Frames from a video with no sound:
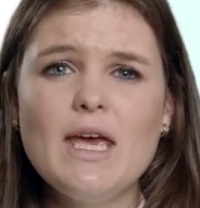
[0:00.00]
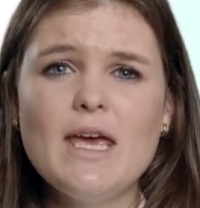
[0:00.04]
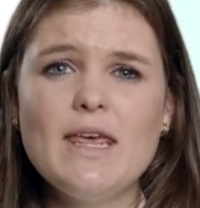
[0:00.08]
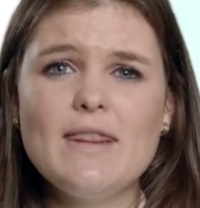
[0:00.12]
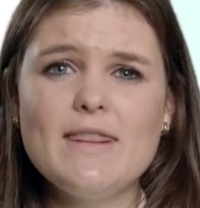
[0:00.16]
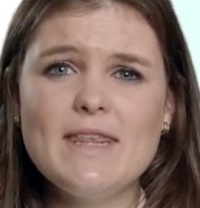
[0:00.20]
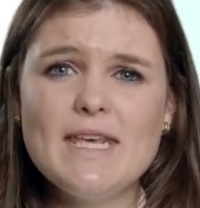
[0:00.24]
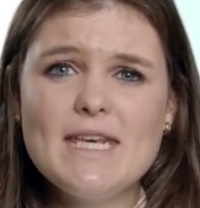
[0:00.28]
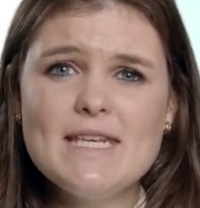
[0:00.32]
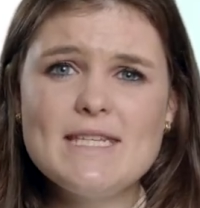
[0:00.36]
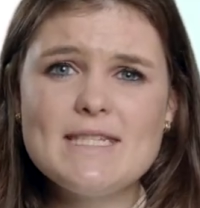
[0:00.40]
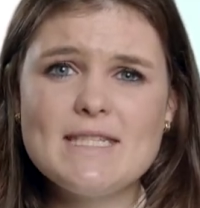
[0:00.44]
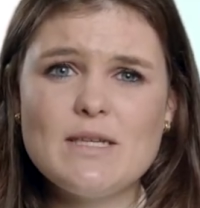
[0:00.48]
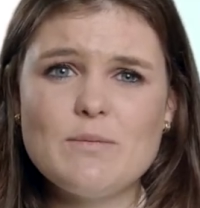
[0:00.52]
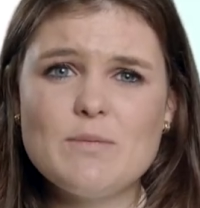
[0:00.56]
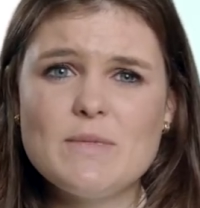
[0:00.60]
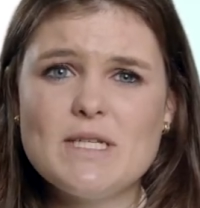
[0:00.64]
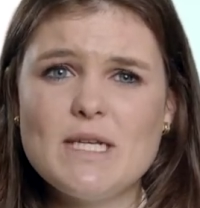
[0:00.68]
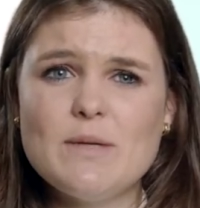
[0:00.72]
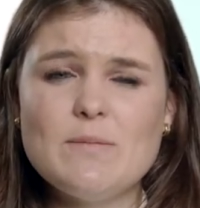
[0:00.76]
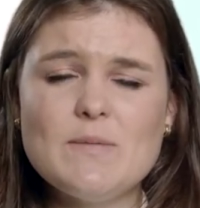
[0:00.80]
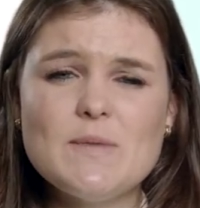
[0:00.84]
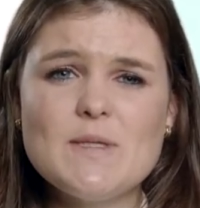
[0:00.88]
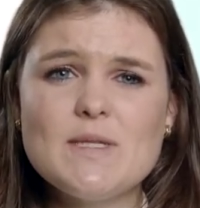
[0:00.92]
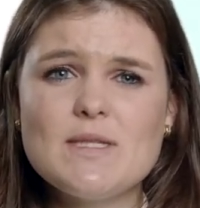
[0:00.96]
These
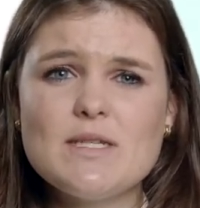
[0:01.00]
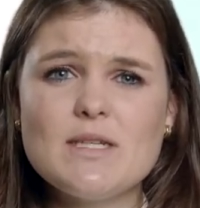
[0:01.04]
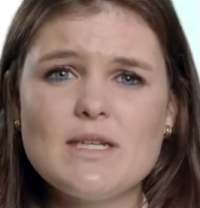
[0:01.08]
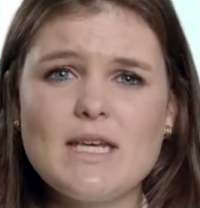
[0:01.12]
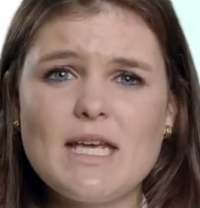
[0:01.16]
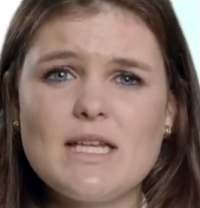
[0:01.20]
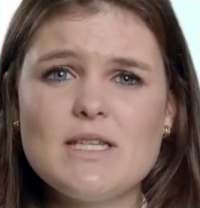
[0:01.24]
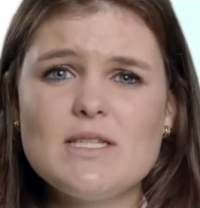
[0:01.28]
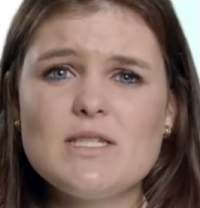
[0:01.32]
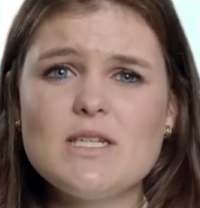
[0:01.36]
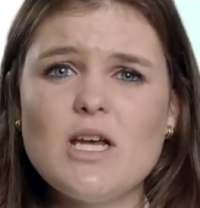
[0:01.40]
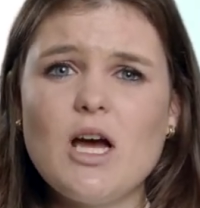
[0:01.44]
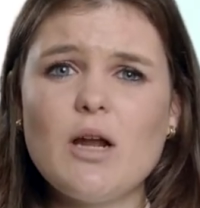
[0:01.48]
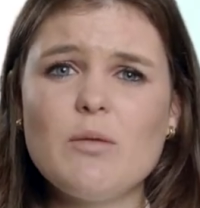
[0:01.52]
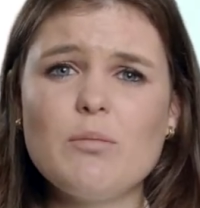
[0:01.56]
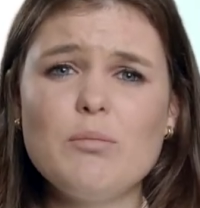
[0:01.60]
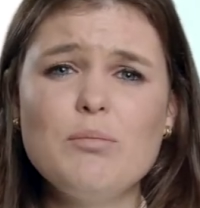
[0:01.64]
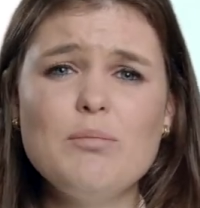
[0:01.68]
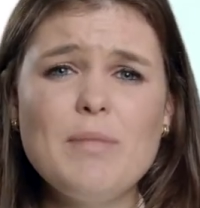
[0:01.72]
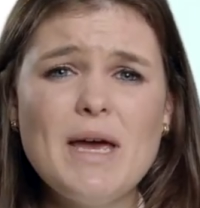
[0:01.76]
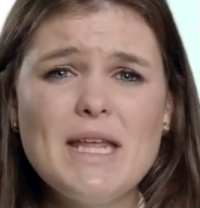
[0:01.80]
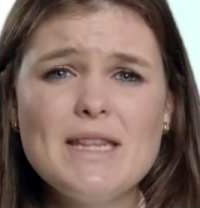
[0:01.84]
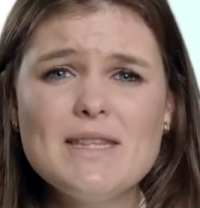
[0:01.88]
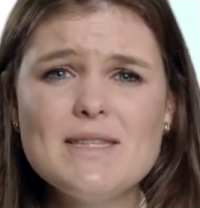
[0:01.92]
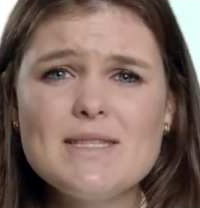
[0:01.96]
symptoms can start
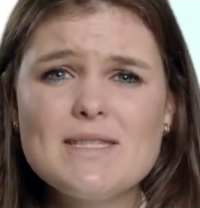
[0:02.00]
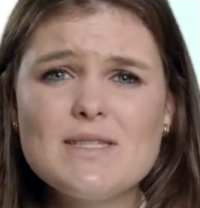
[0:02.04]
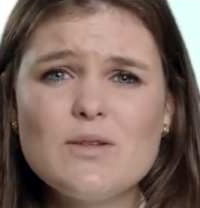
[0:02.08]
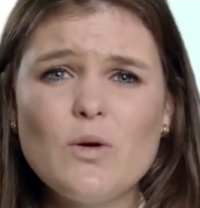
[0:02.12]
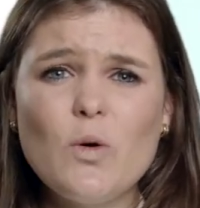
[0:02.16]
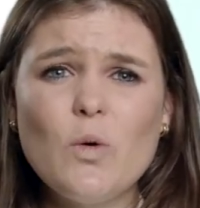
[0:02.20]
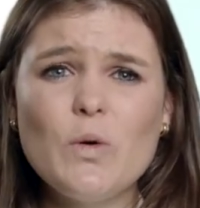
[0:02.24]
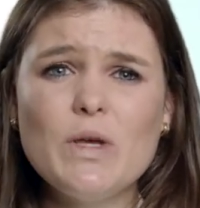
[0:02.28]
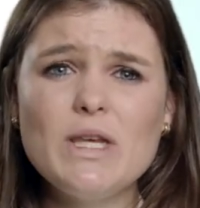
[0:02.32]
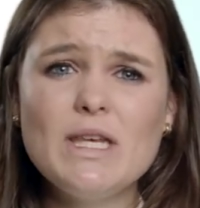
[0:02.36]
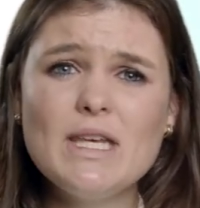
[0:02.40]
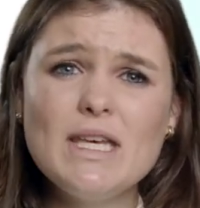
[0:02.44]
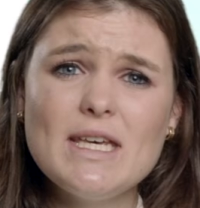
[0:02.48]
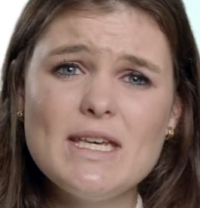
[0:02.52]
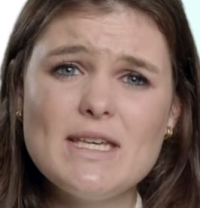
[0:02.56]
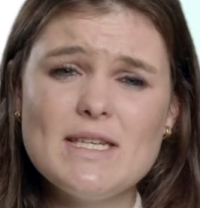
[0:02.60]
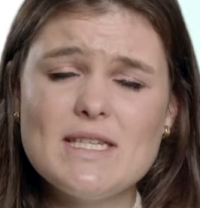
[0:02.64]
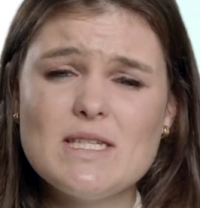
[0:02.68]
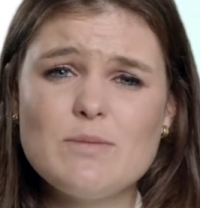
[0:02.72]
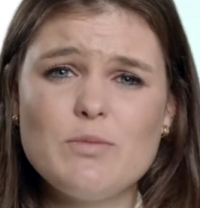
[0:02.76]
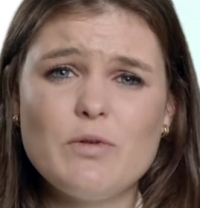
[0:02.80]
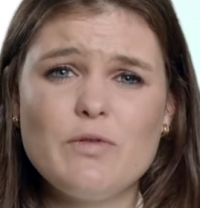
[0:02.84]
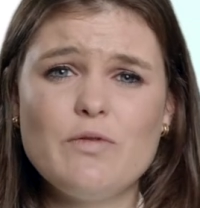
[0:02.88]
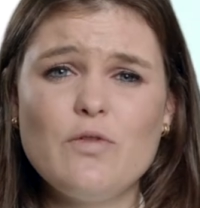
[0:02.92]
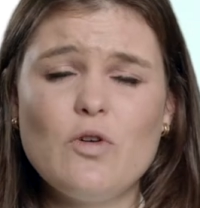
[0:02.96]
months or
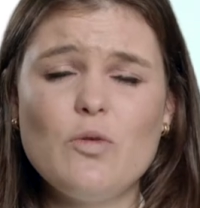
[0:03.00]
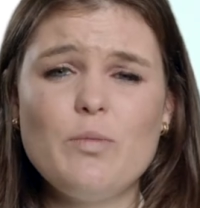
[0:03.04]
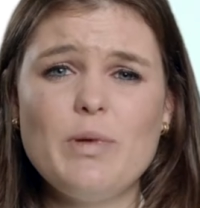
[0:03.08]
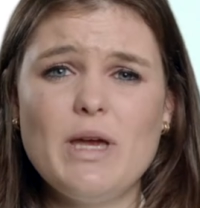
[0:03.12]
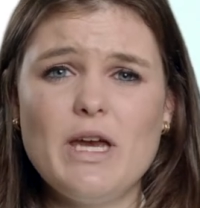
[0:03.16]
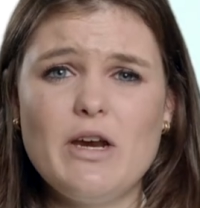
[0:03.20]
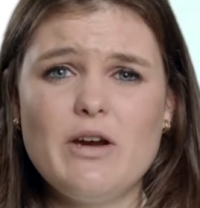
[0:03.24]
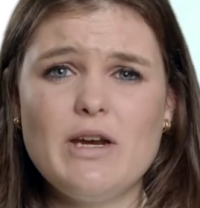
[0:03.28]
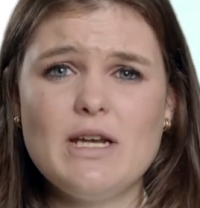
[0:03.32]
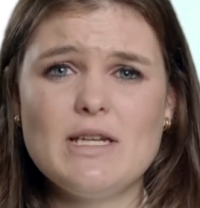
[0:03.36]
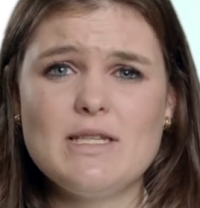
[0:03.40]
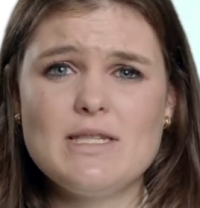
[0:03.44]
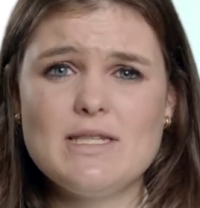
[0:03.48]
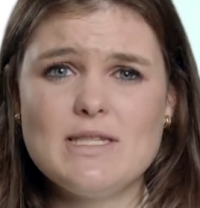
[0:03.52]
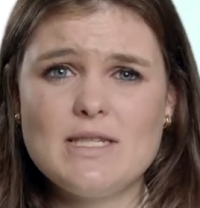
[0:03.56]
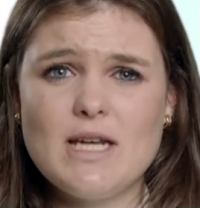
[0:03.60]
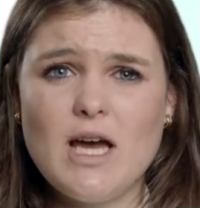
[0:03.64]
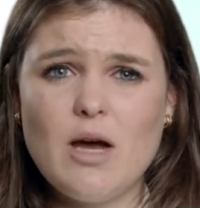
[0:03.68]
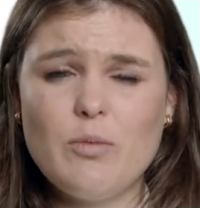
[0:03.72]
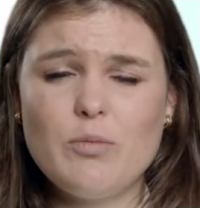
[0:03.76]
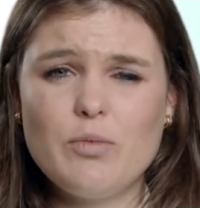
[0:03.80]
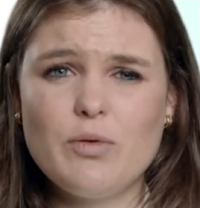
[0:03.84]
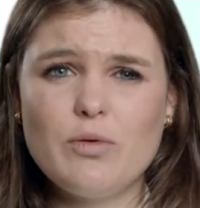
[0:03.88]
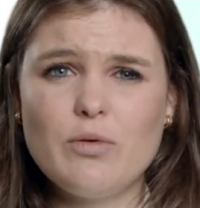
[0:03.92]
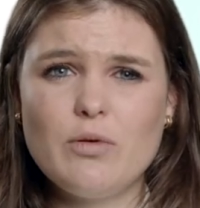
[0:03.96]
years before periods
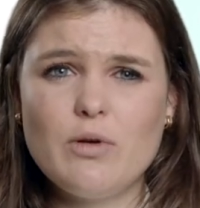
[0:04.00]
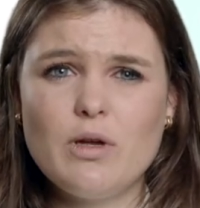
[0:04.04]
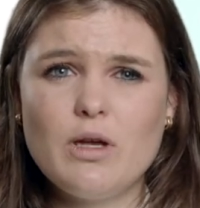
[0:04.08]
stop.